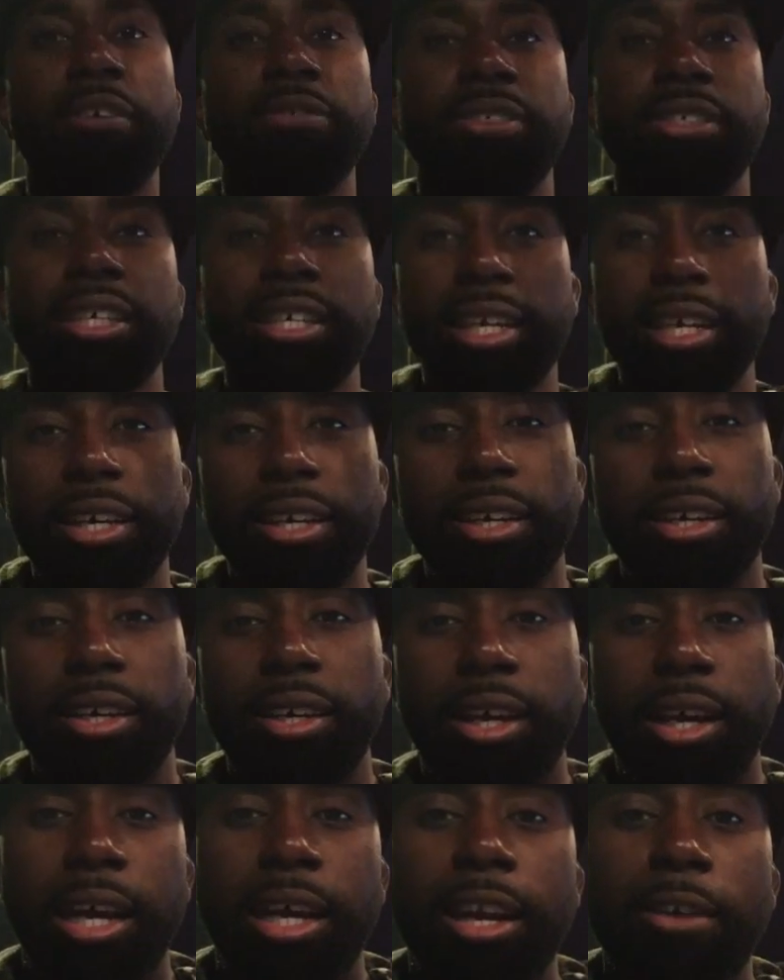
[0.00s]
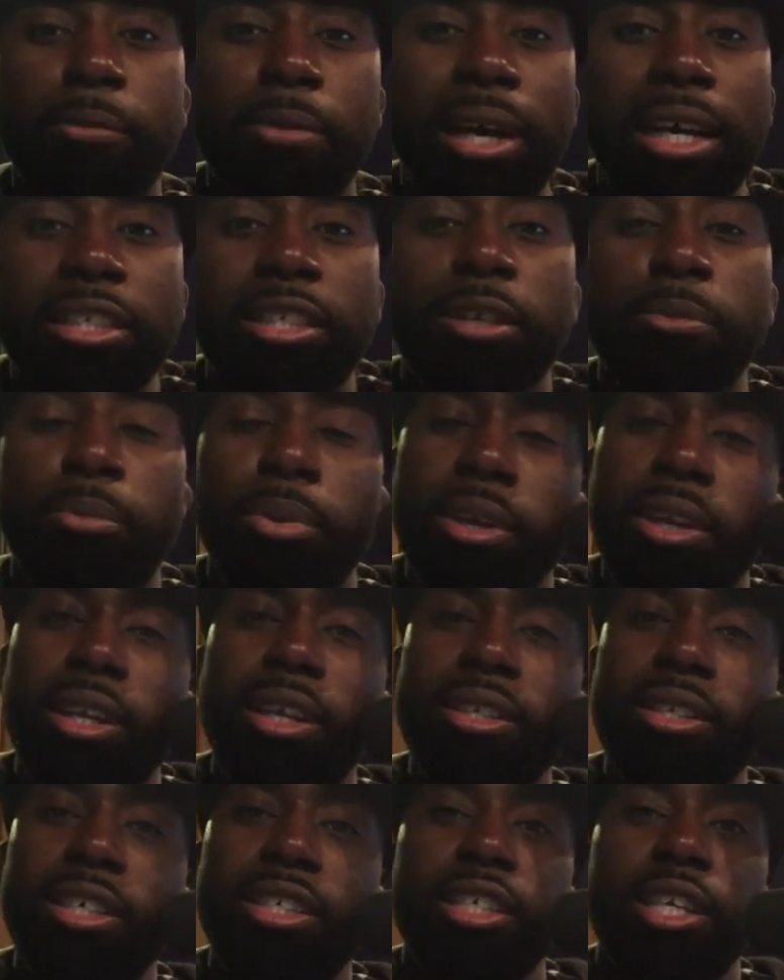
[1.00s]
I've seen it, and I've actually been in
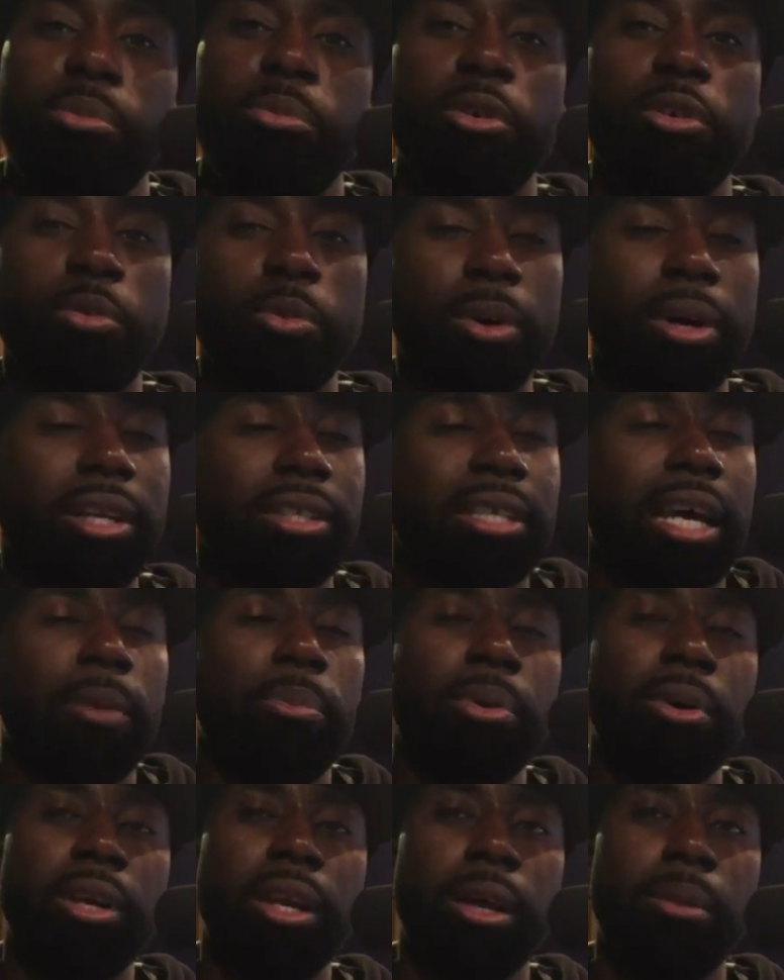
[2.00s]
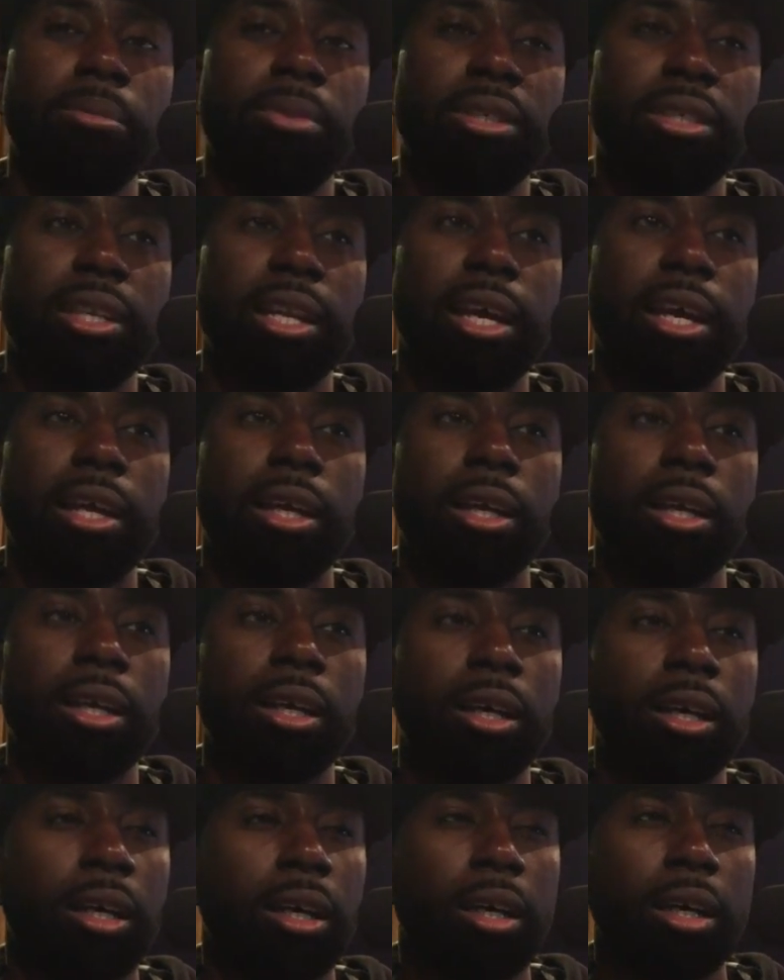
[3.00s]
the DJ booth while it's happening. I'm just like,
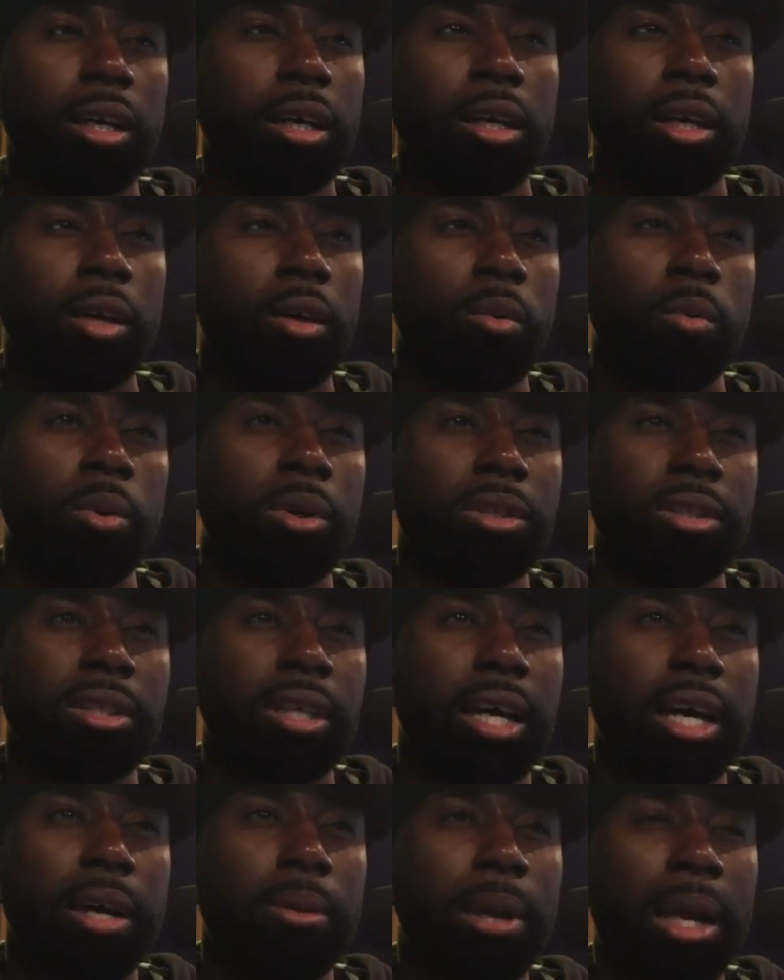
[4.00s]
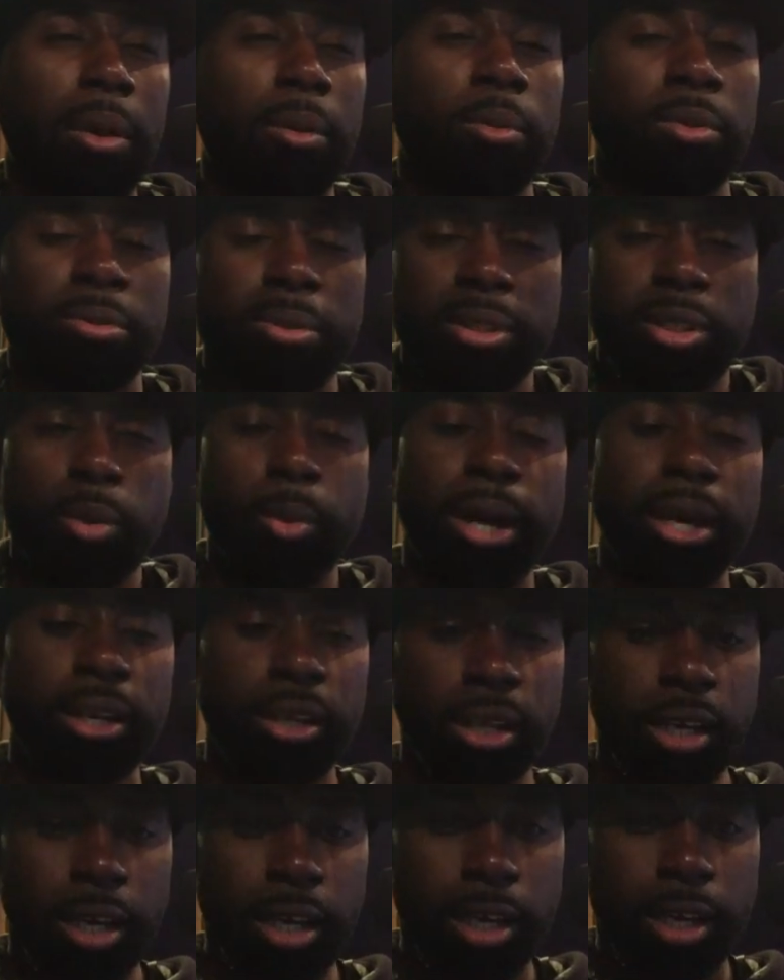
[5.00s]
what time? Like, especially
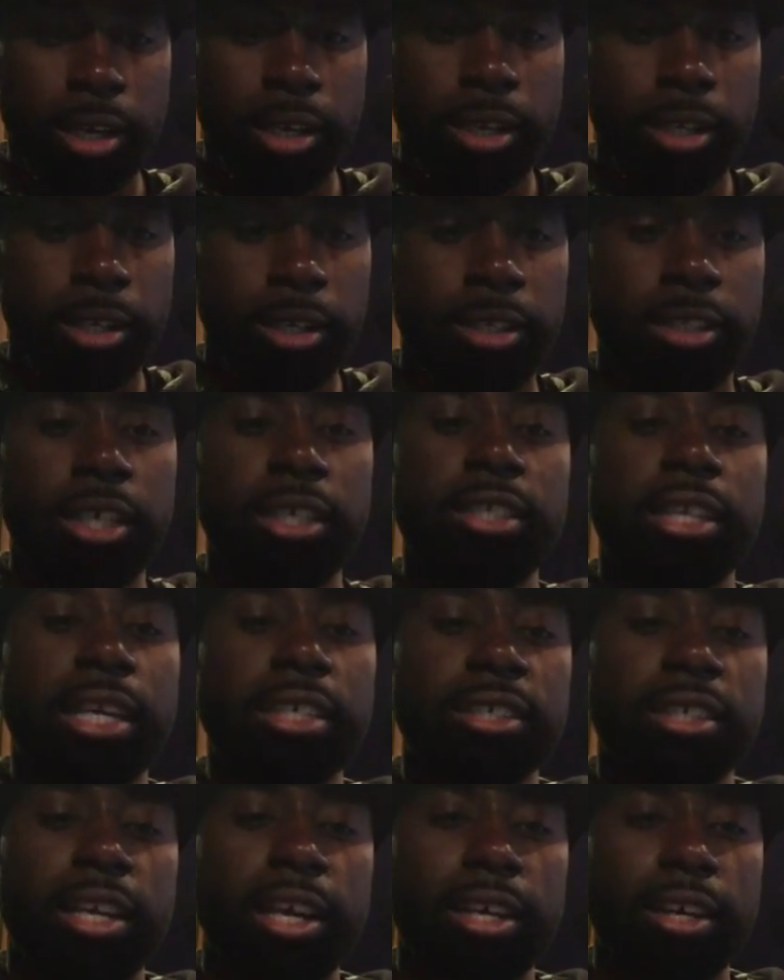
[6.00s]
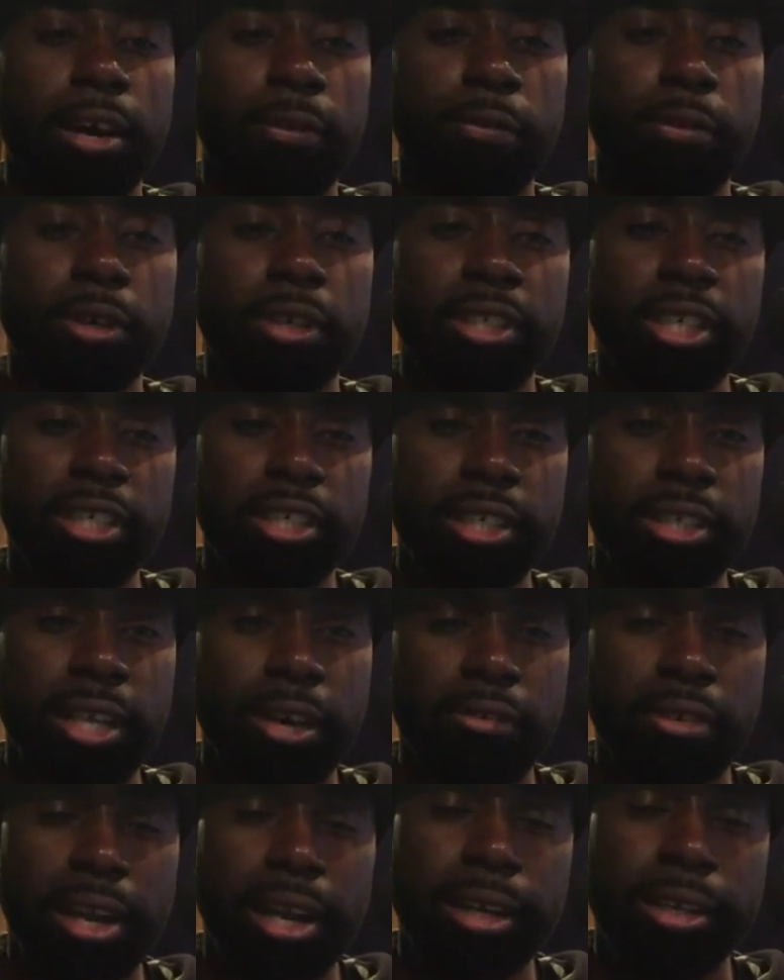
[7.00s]
when the DJ has an idea. I thought DJs
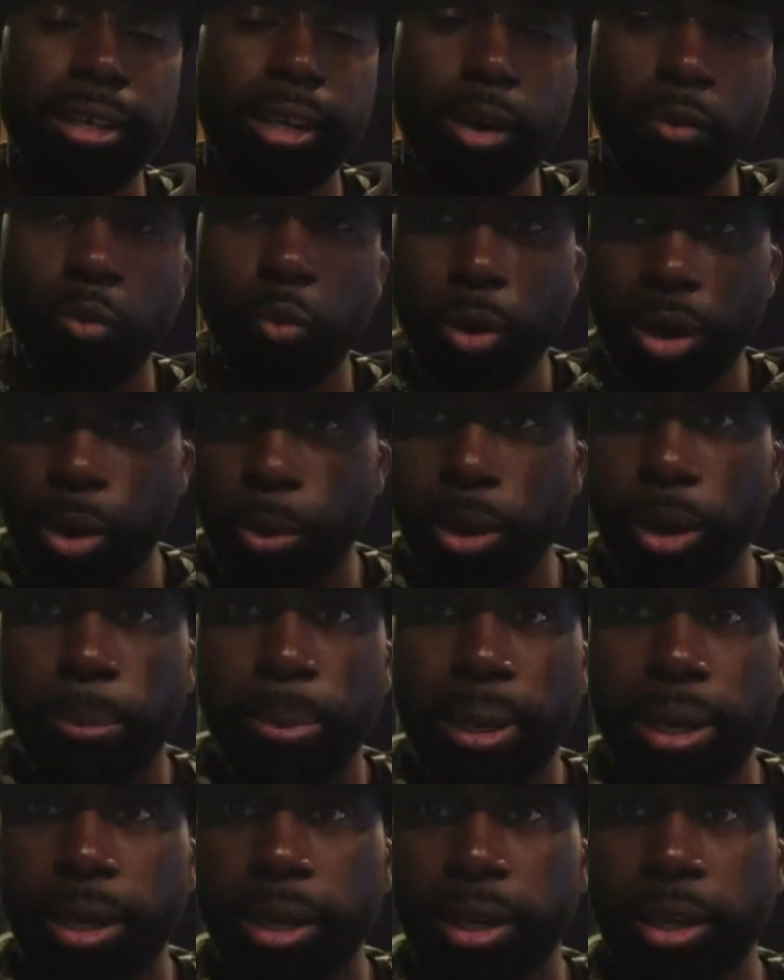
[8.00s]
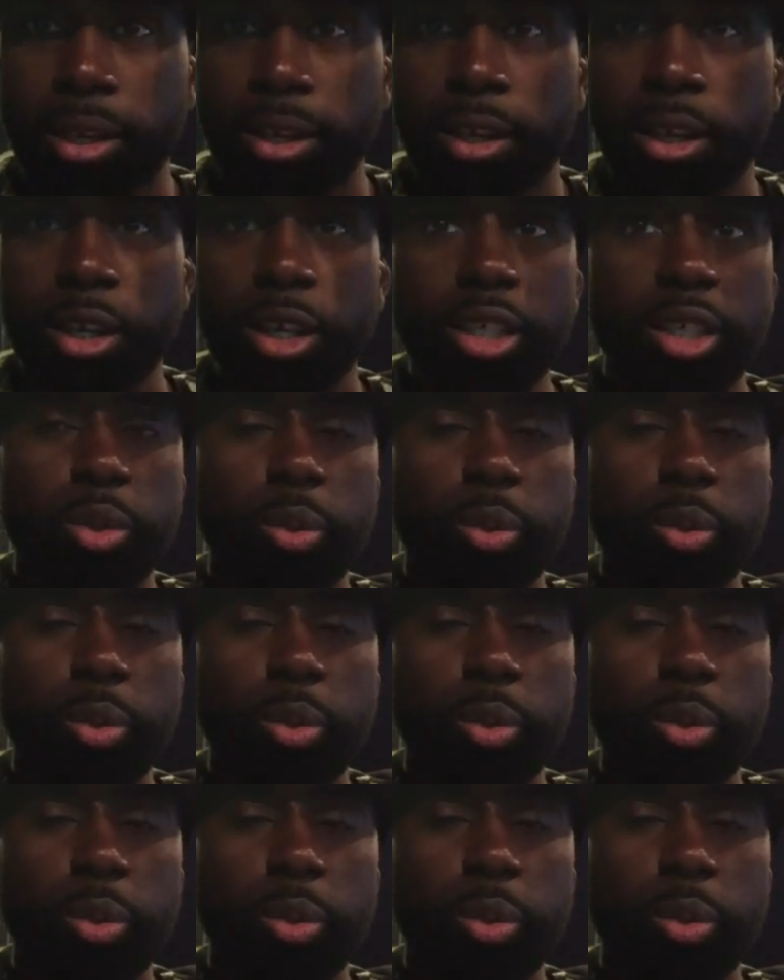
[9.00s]
have an idea of what they want to play. Mm-hmm.